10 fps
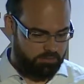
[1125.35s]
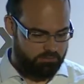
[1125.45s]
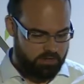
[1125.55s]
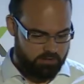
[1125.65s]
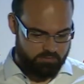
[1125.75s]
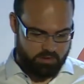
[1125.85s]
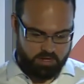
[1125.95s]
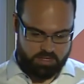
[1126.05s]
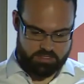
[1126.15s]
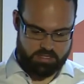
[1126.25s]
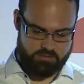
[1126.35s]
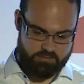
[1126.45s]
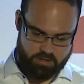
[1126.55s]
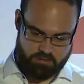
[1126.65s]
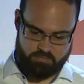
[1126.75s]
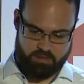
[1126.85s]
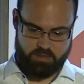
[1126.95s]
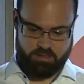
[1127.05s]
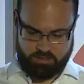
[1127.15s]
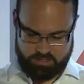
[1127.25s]
We're running Fargate stuff now.
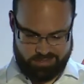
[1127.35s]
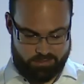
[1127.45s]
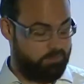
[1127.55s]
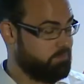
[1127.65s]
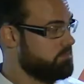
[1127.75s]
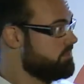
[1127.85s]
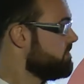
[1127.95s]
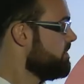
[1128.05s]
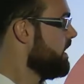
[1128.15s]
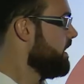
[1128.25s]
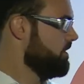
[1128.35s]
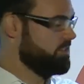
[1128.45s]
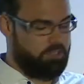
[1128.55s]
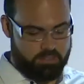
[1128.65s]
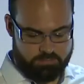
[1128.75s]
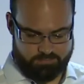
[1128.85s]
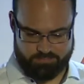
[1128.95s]
So that looks good.